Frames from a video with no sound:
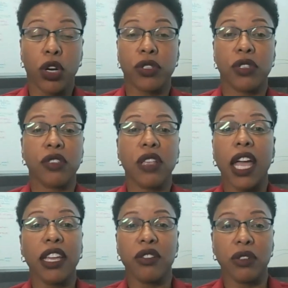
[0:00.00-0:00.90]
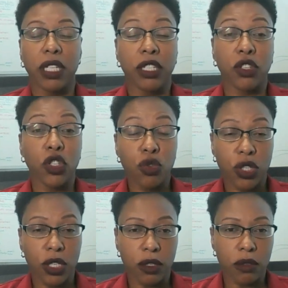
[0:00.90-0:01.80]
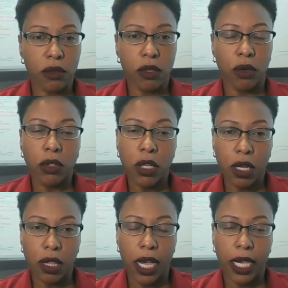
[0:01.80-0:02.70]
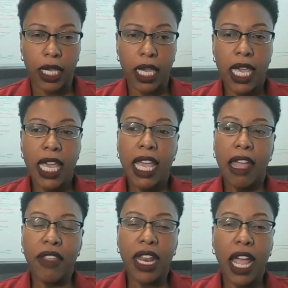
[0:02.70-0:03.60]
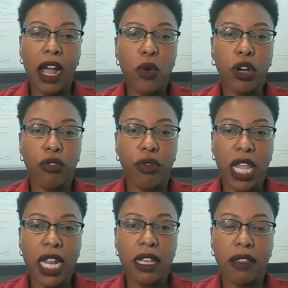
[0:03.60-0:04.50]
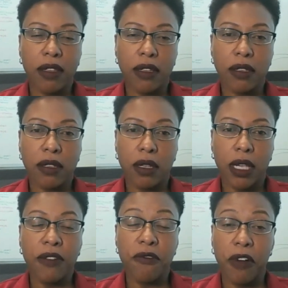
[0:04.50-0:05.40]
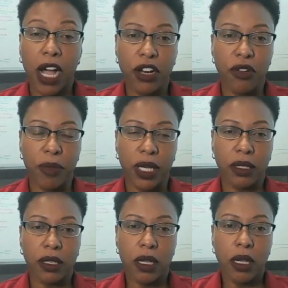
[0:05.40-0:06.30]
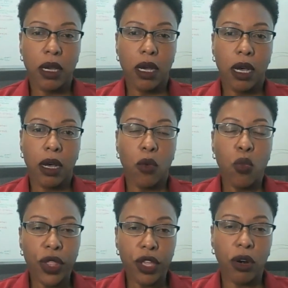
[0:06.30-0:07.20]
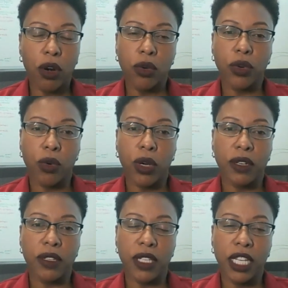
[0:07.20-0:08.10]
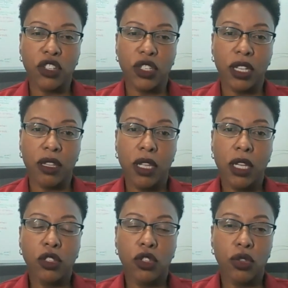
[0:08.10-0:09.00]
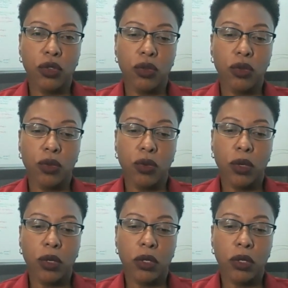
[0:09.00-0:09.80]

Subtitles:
societal institutions look like, and then how we're creating this environment within our own organization to